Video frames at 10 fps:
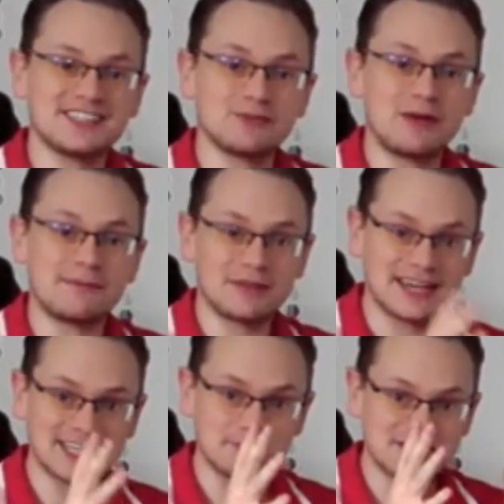to win, but I
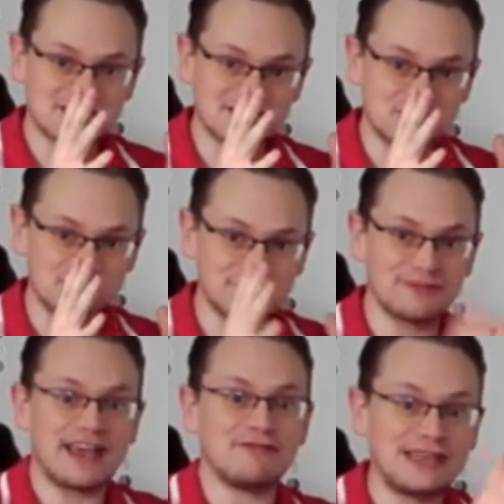expect it to do
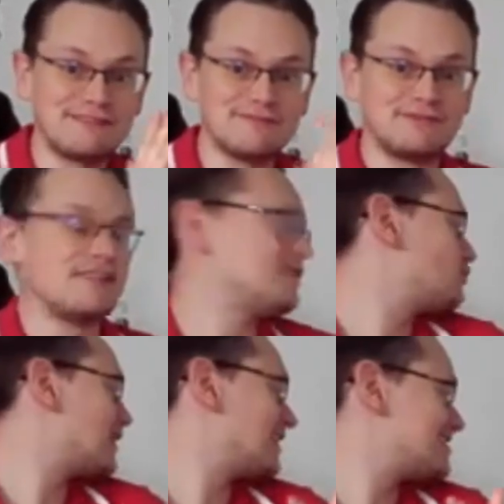very, very
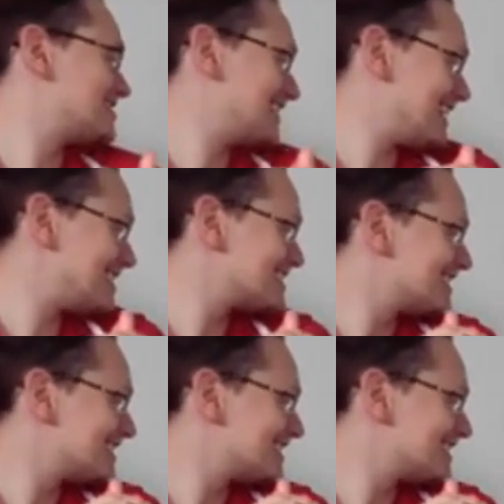well indeed.